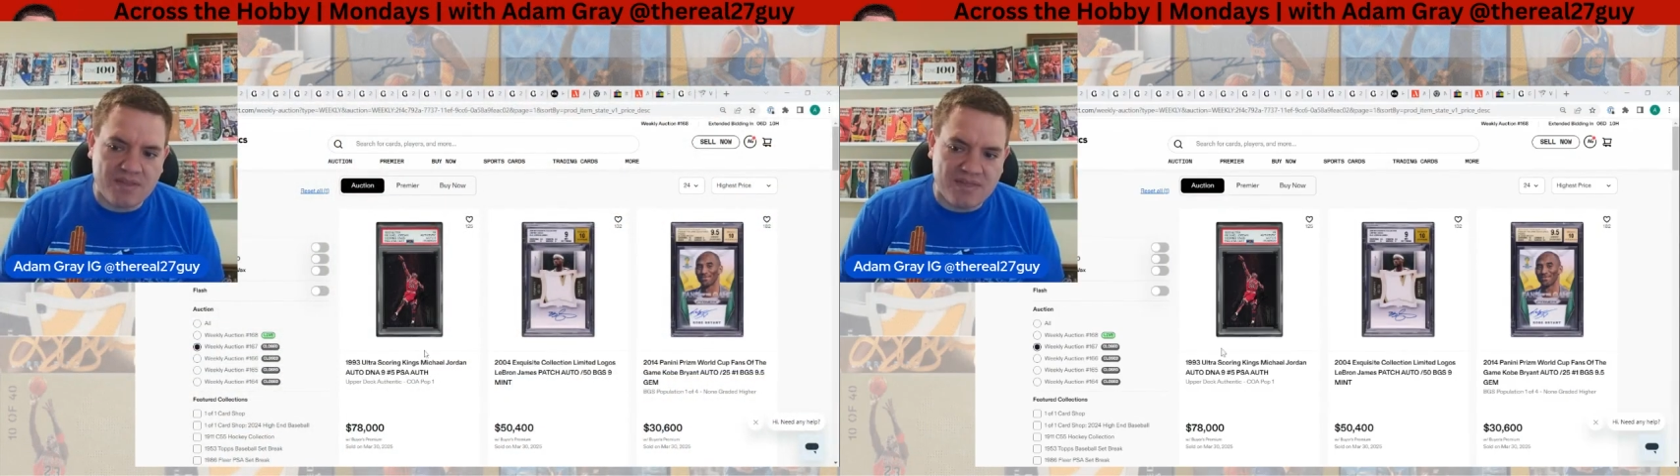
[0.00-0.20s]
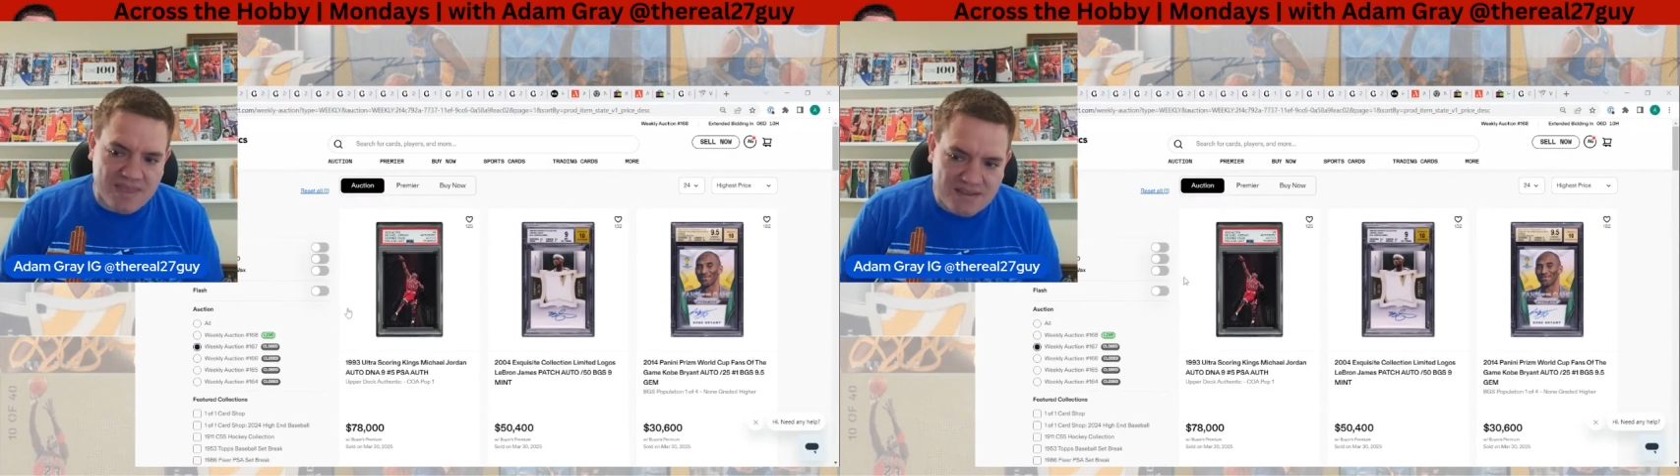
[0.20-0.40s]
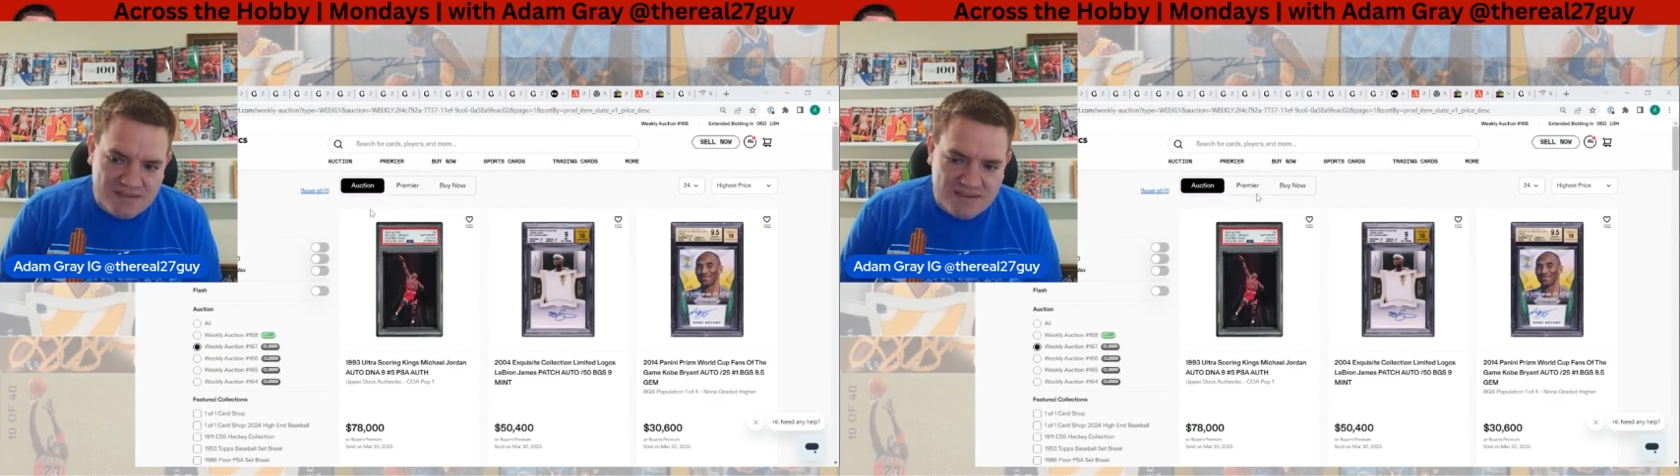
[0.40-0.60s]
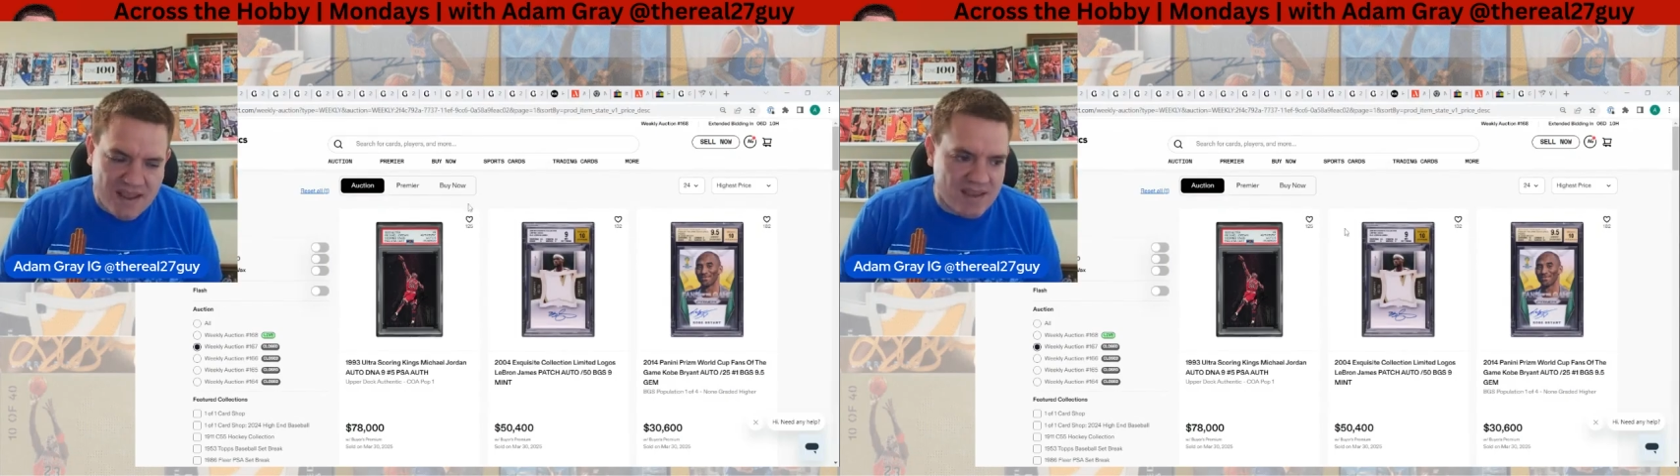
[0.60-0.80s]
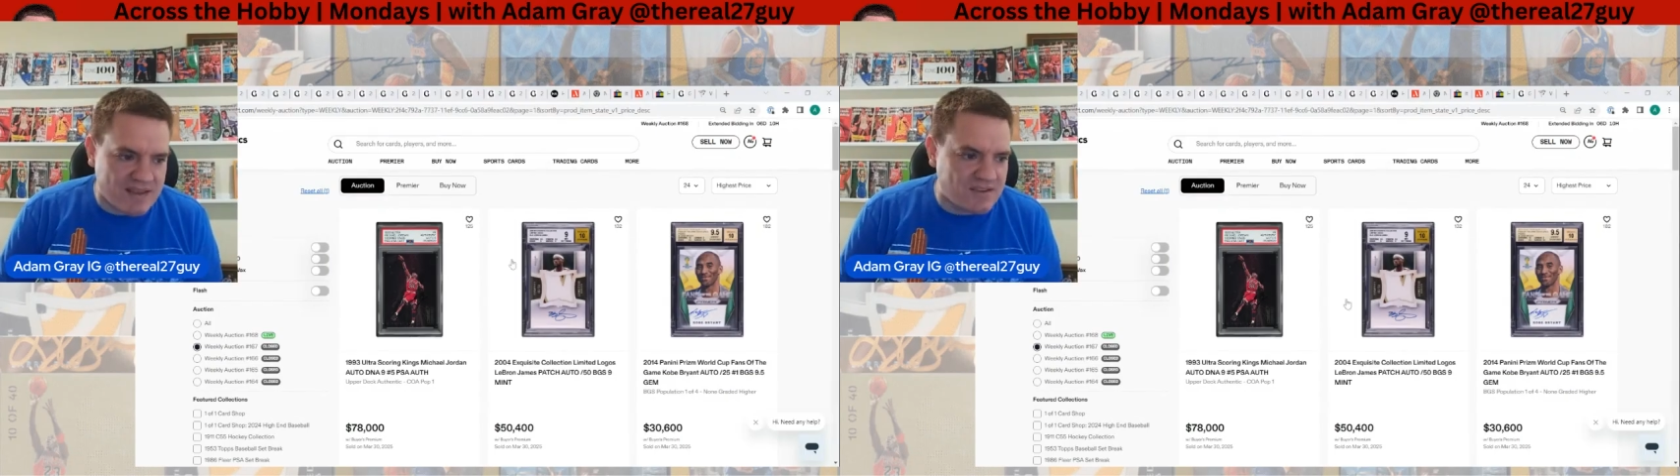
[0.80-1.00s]
This
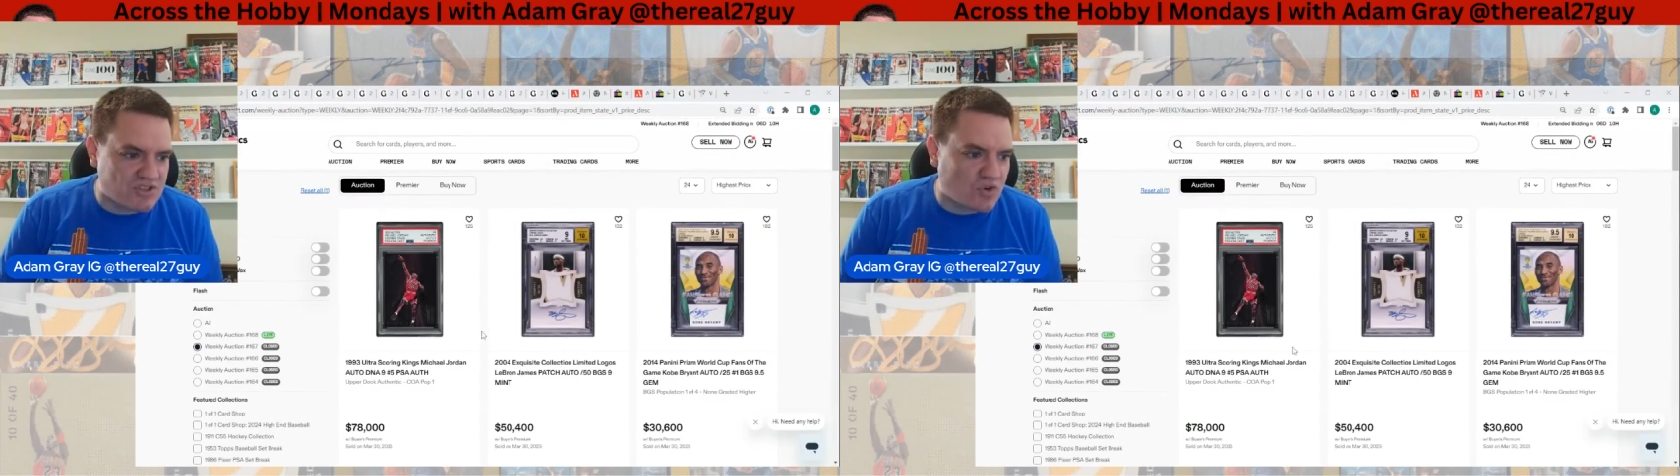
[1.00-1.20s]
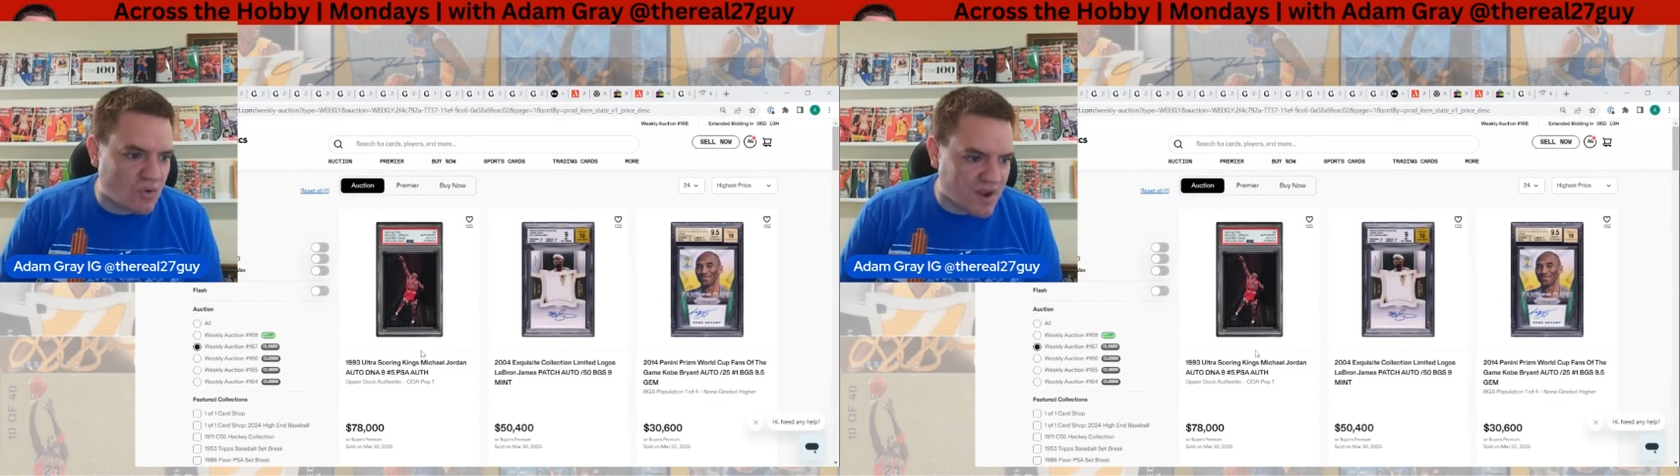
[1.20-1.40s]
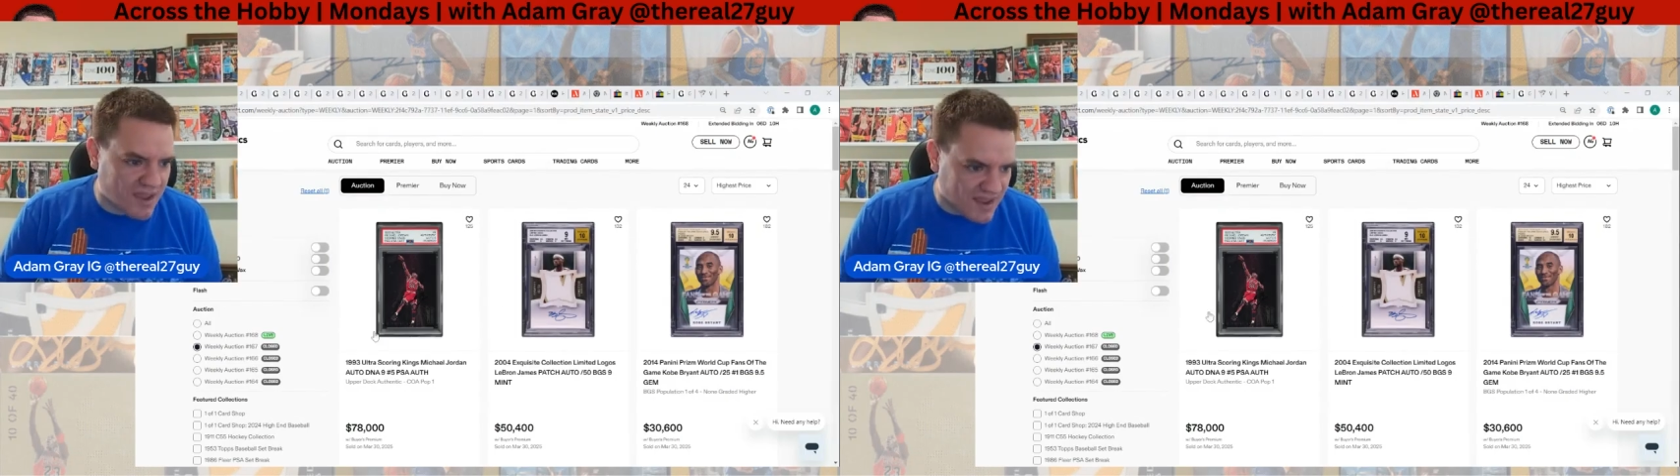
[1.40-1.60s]
Scoring